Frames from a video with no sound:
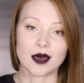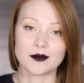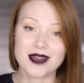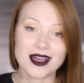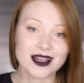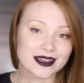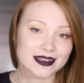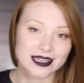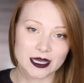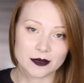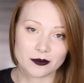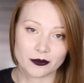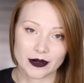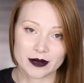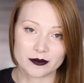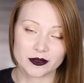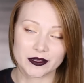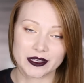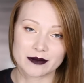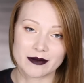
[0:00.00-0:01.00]
I'm not gonna keep
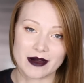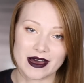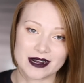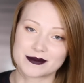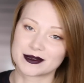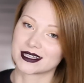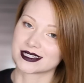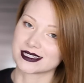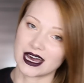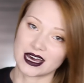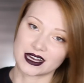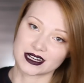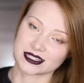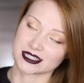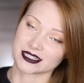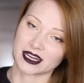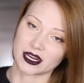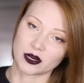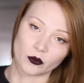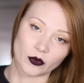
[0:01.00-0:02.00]
rambling about it because
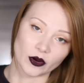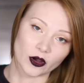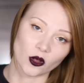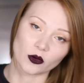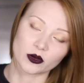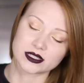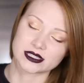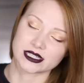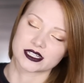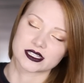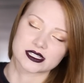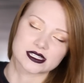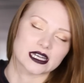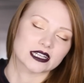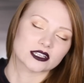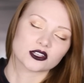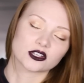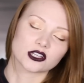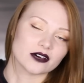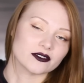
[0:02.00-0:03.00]
honestly I will, because
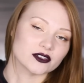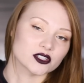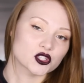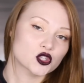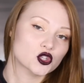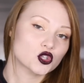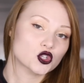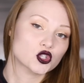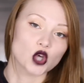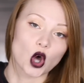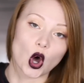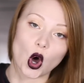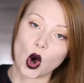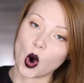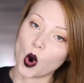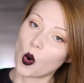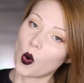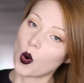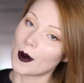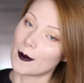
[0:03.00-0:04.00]
I love it
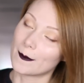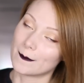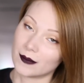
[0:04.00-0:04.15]
so